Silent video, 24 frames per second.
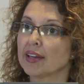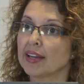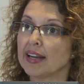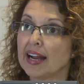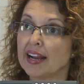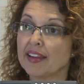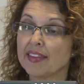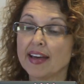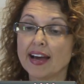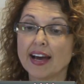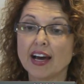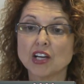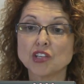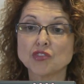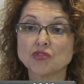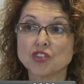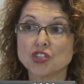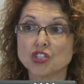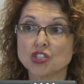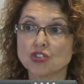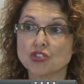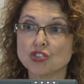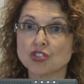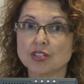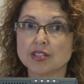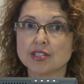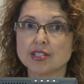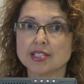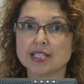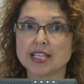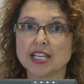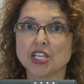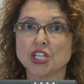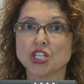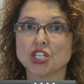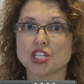get out of the house for
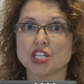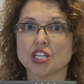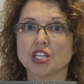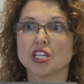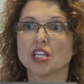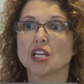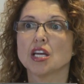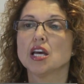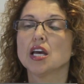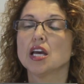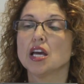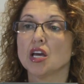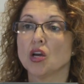socialization.